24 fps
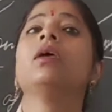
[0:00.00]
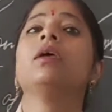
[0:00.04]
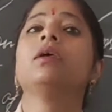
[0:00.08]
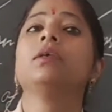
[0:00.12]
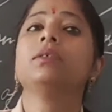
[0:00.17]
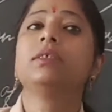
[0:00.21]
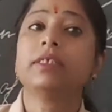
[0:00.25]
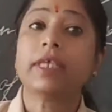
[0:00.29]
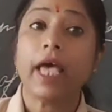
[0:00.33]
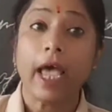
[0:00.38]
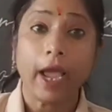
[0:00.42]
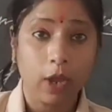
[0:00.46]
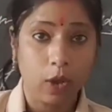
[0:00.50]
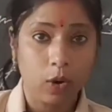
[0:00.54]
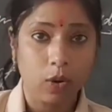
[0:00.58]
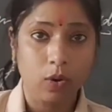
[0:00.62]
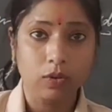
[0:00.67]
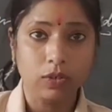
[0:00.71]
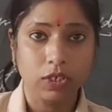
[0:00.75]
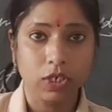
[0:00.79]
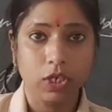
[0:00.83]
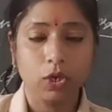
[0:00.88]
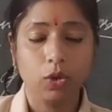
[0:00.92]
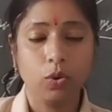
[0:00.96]

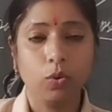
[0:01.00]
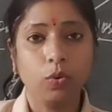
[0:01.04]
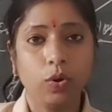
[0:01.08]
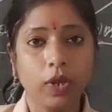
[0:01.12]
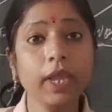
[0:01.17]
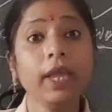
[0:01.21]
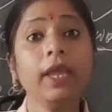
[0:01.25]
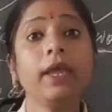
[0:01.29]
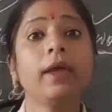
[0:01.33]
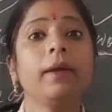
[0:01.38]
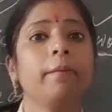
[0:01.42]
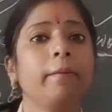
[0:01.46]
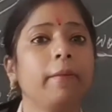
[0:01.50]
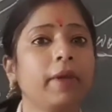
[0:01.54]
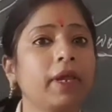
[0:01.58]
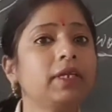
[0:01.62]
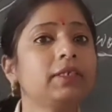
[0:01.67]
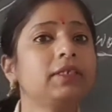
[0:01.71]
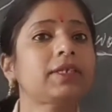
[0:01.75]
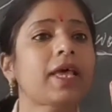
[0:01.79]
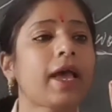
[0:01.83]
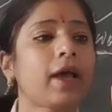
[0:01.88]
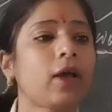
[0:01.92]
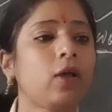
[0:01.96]
psychology. Okay, because
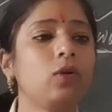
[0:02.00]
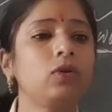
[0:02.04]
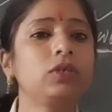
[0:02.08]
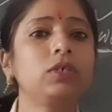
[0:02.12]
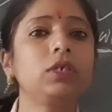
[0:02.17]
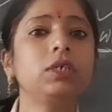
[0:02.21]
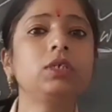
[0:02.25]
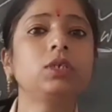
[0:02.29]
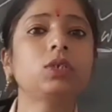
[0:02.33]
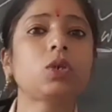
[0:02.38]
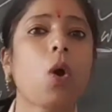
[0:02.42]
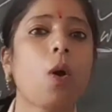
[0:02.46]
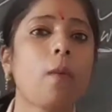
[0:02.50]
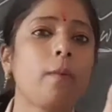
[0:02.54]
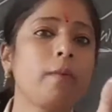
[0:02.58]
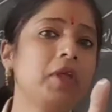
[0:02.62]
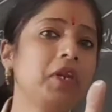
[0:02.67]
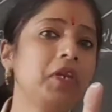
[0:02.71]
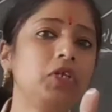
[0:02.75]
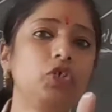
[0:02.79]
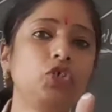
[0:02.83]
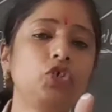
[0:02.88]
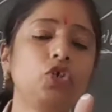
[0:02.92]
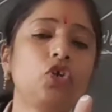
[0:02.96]
psychology is
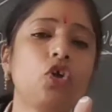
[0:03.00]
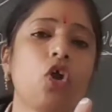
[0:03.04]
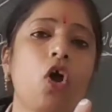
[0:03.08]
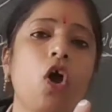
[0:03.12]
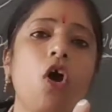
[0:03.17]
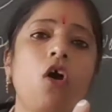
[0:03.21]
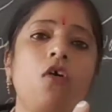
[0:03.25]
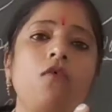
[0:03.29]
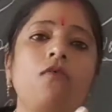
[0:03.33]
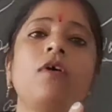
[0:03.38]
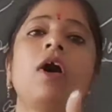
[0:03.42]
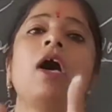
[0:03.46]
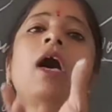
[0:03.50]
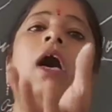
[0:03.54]
combination of